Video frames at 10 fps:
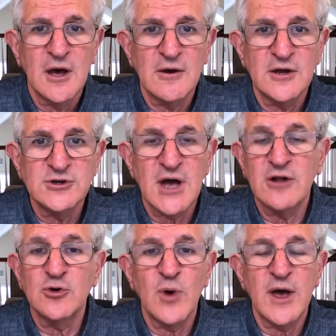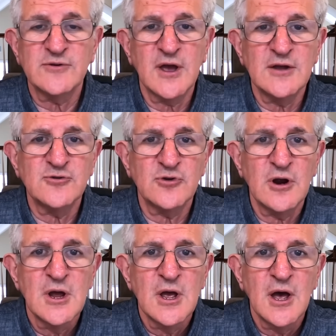a child who has
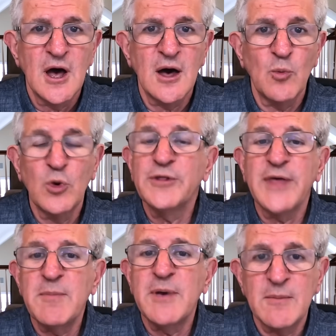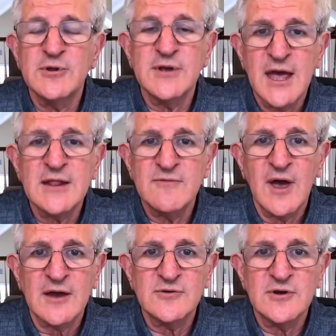cancer, uh, will they be able to get the
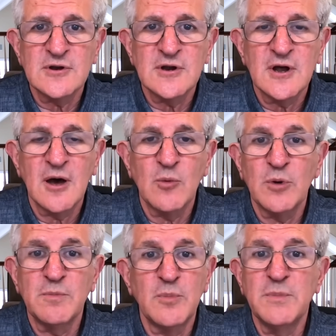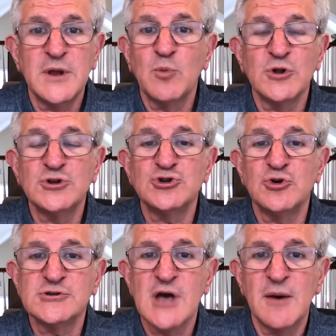vaccine? Uh, will, will,
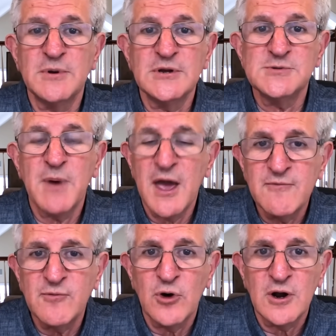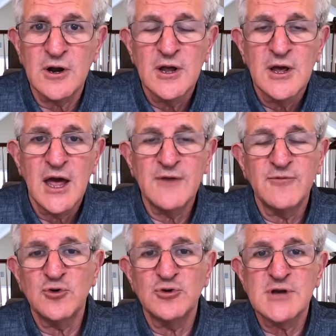insurance companies pay for it? And if
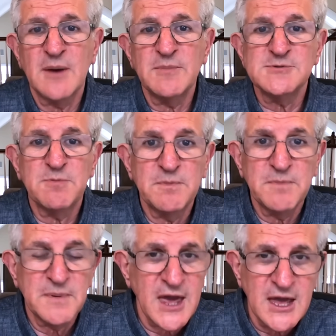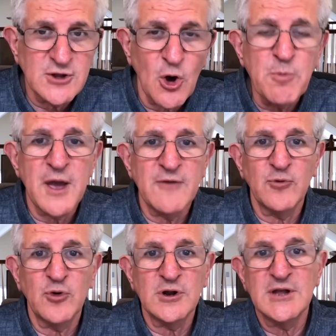insurance companies can't, don't pay
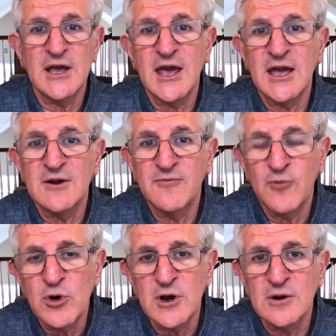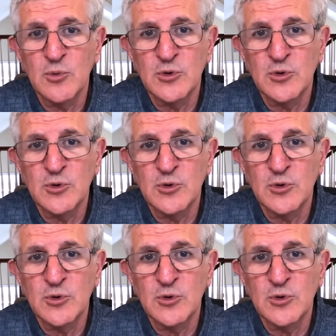for it, and they can't afford it,